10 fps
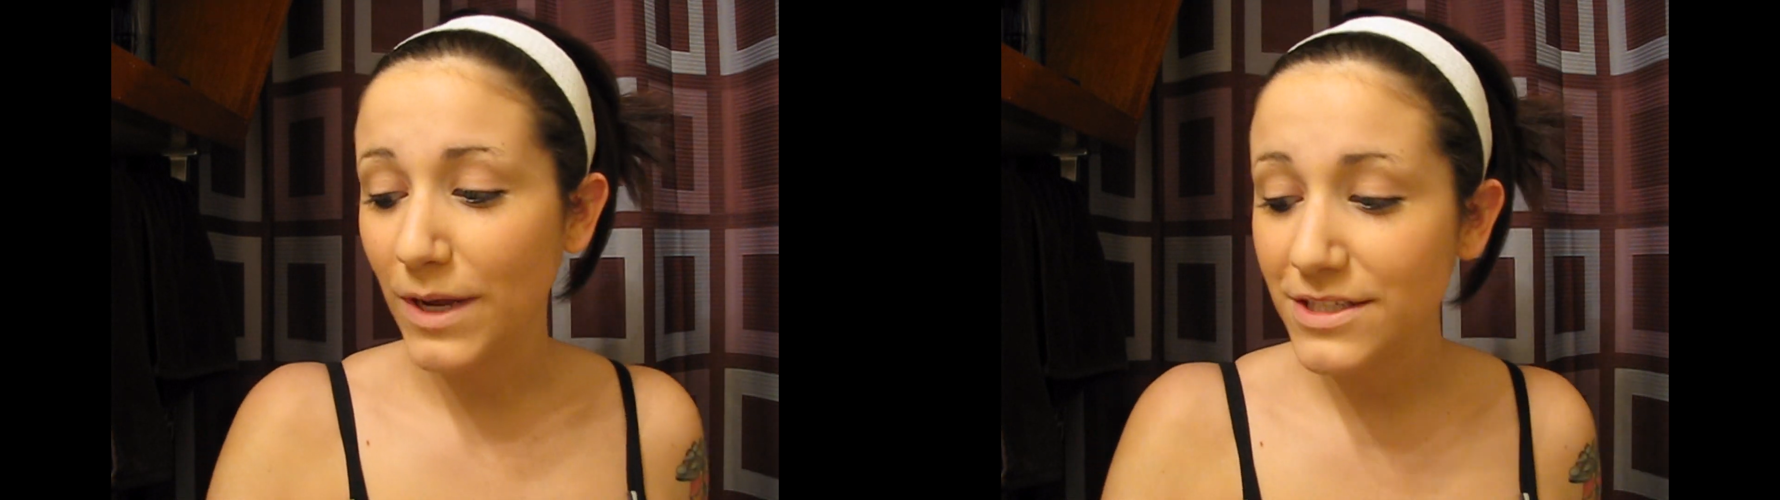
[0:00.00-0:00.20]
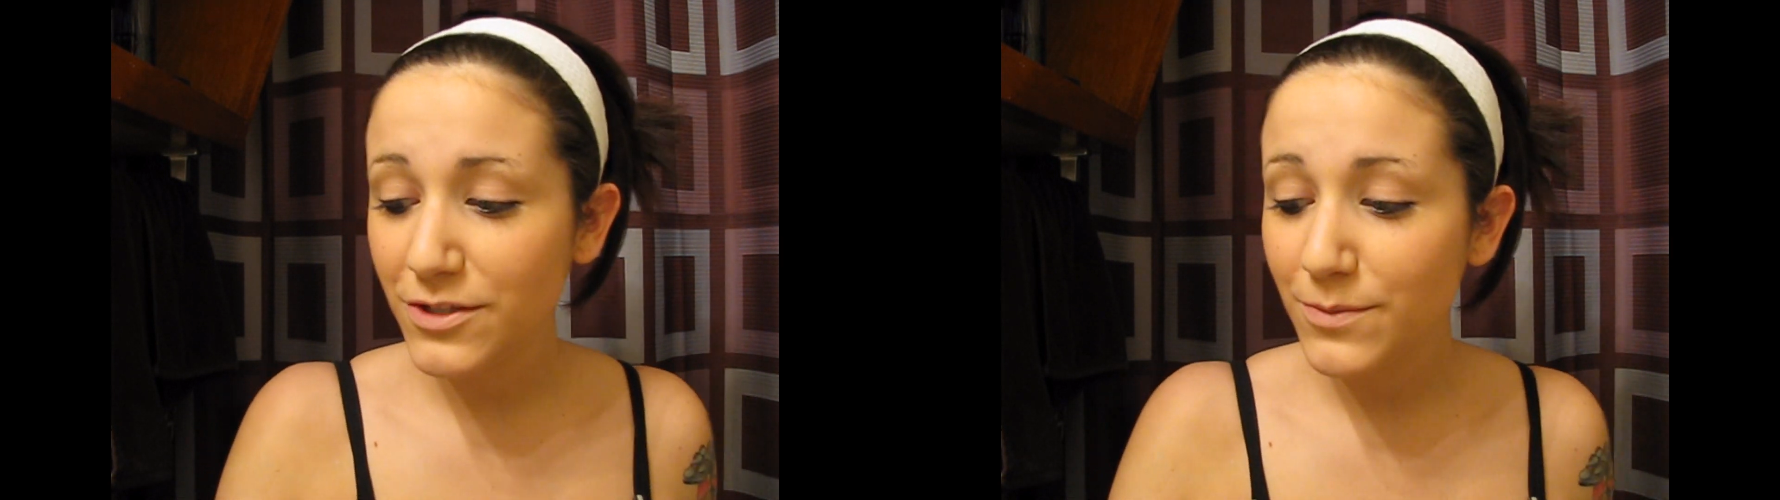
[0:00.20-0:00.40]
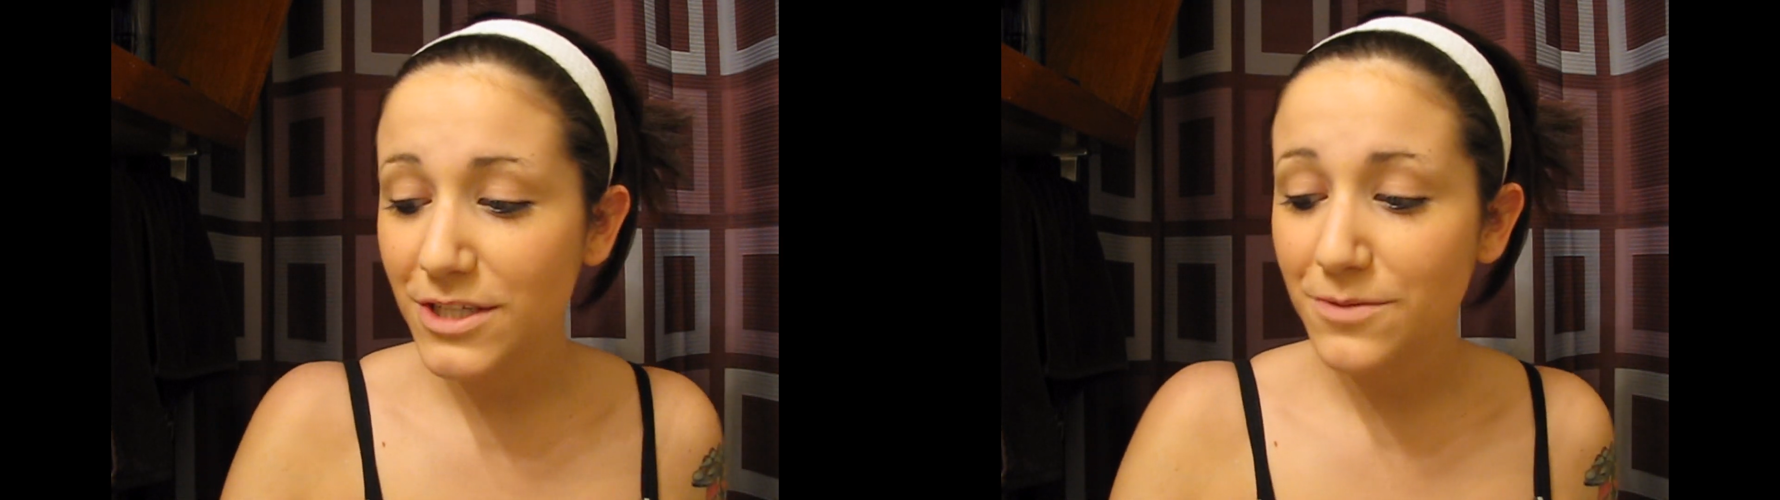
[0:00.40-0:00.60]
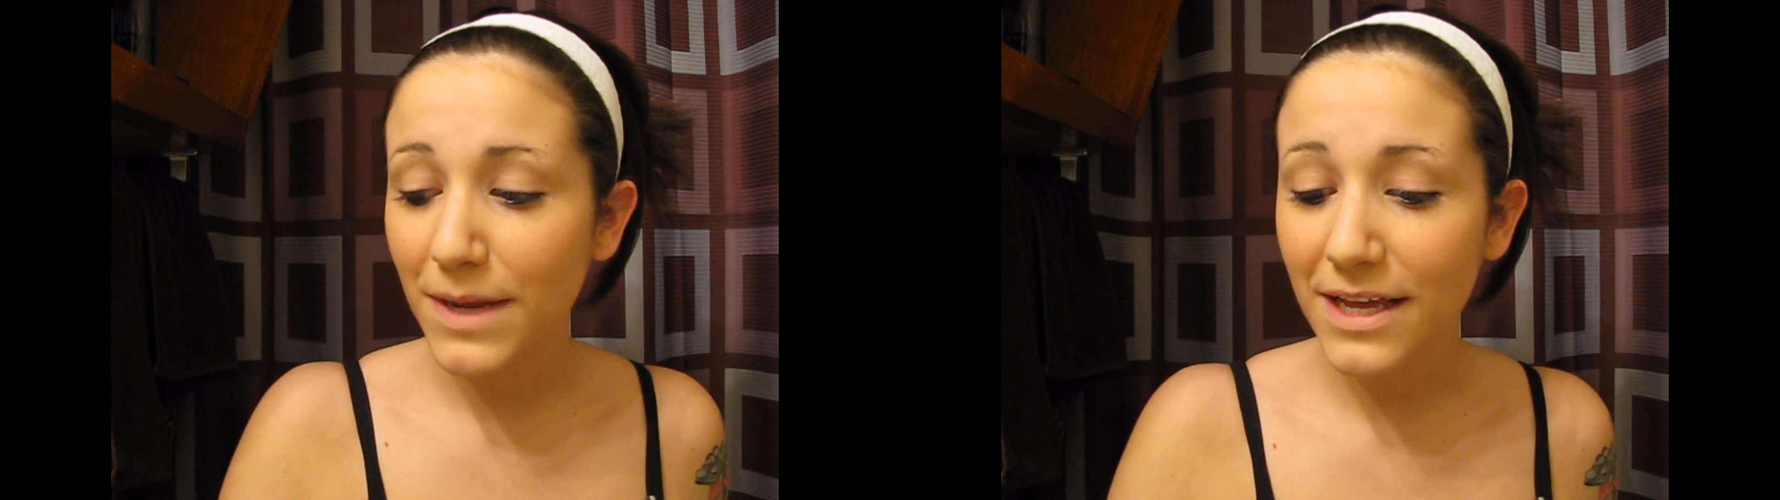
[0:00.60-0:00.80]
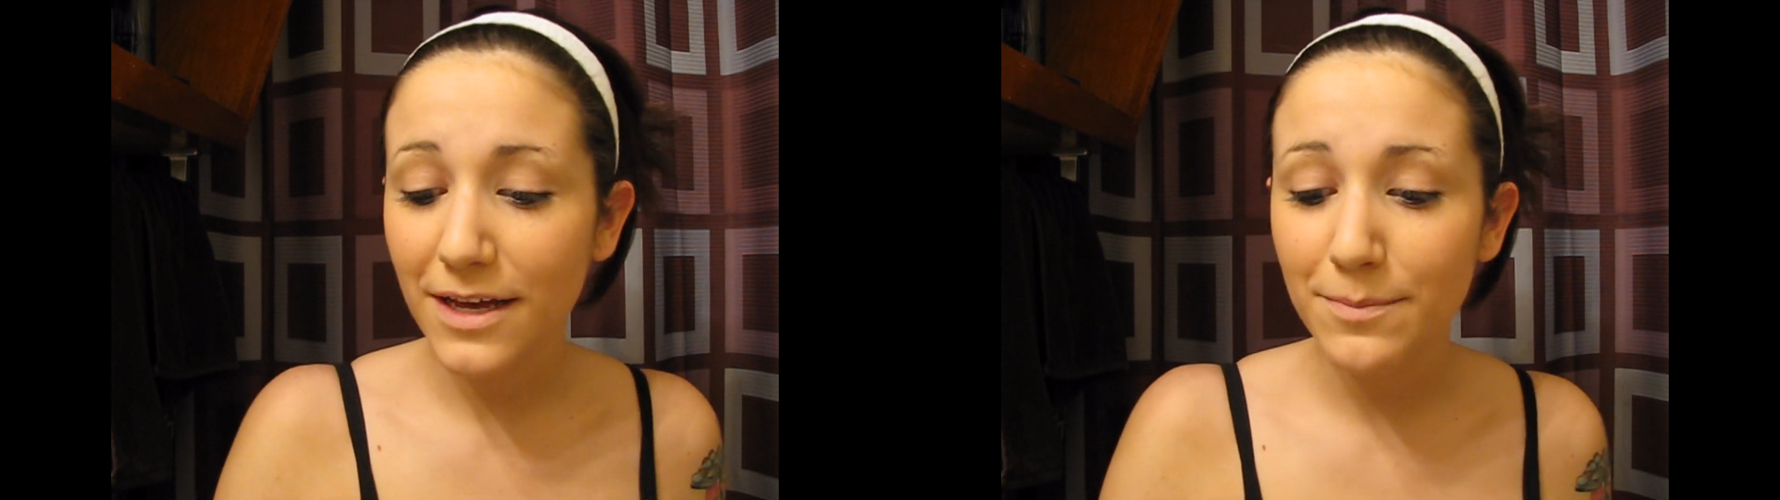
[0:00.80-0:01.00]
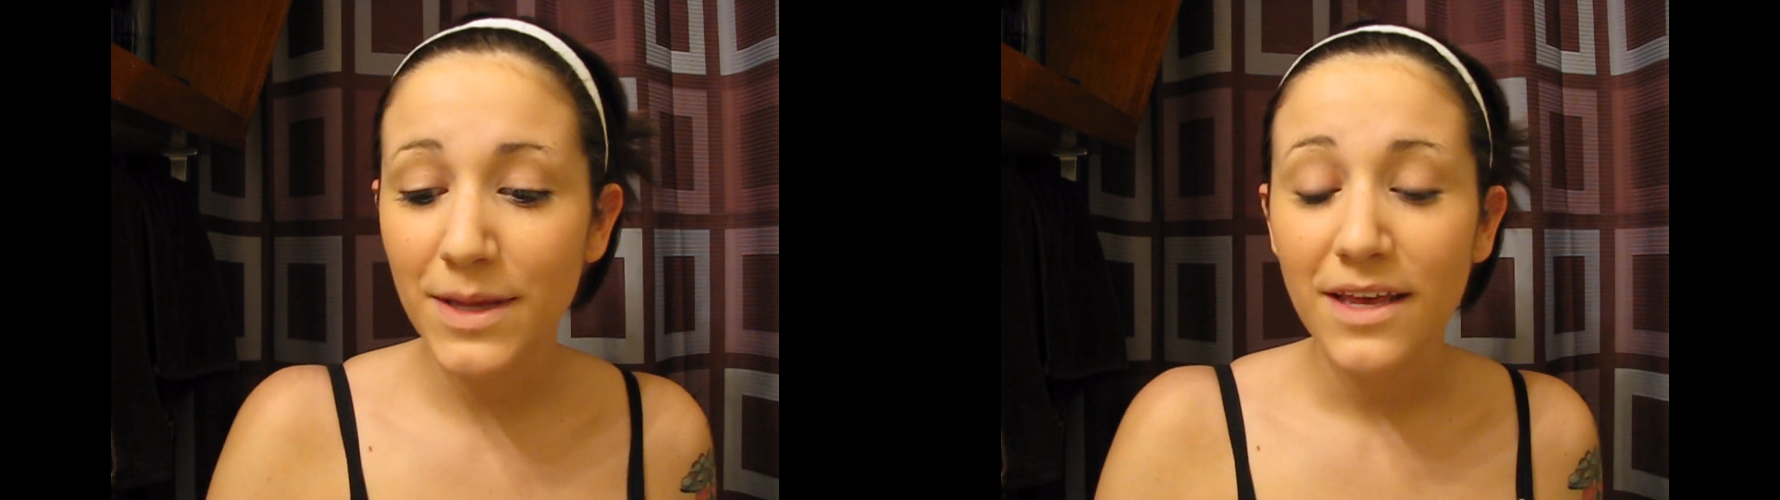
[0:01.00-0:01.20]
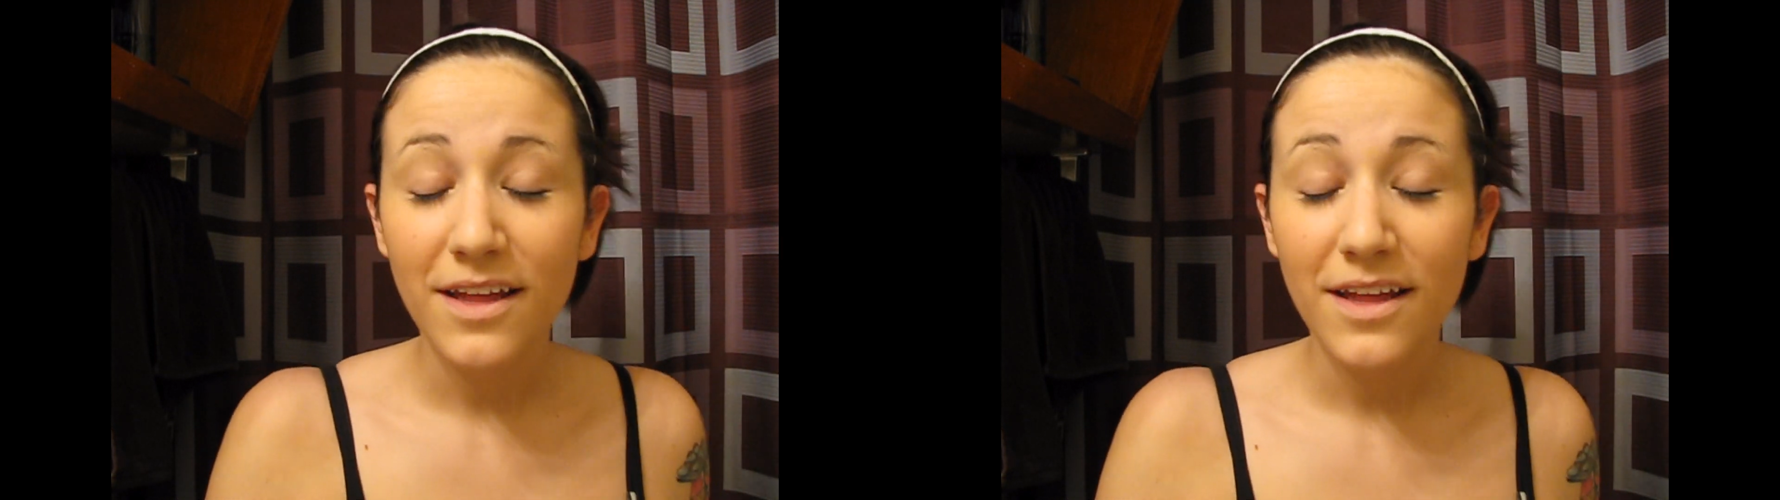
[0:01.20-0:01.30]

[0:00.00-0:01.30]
way too much makeup.